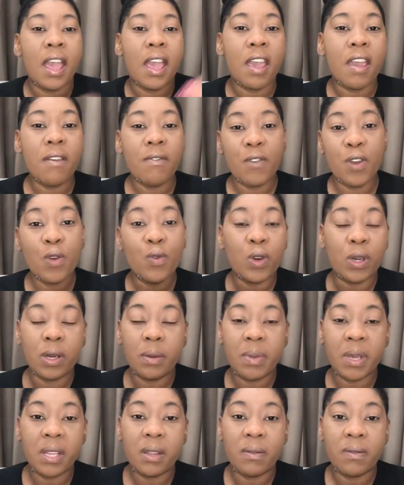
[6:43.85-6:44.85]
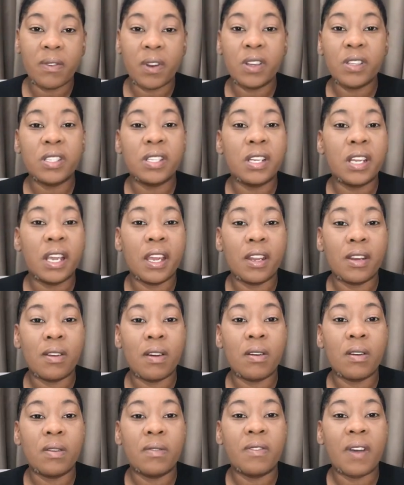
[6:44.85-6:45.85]
if you want to be the first to get
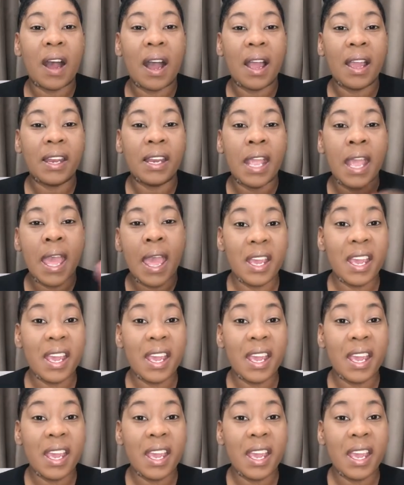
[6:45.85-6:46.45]
notified,